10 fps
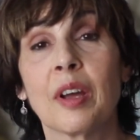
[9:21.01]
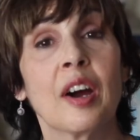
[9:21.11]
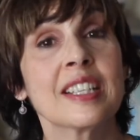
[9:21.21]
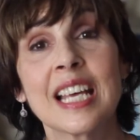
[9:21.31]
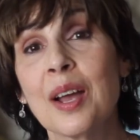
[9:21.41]

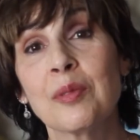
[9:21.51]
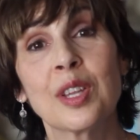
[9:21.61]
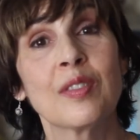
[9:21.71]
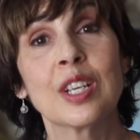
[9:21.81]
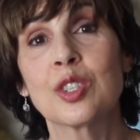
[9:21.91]
Our time will
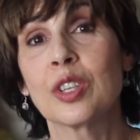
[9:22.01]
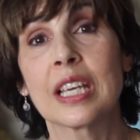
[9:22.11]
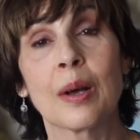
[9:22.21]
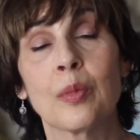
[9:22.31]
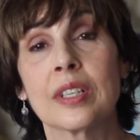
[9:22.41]
eventually
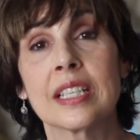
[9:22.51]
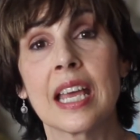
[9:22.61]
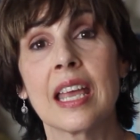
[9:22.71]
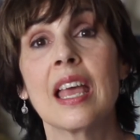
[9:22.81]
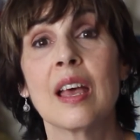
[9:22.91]
come one
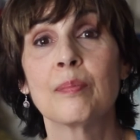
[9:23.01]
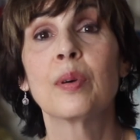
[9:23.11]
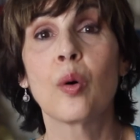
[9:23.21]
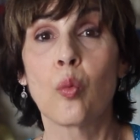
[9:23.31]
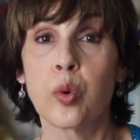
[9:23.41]
day,
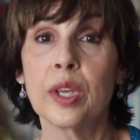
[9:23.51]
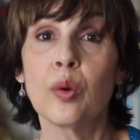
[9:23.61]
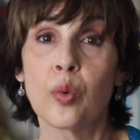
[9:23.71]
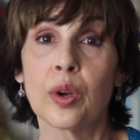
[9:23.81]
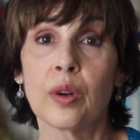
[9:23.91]
but we
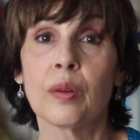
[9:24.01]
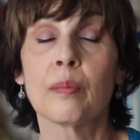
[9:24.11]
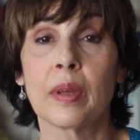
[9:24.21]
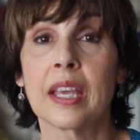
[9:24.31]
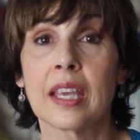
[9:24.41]
will
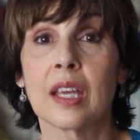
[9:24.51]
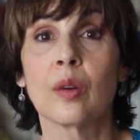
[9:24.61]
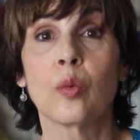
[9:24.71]
make it.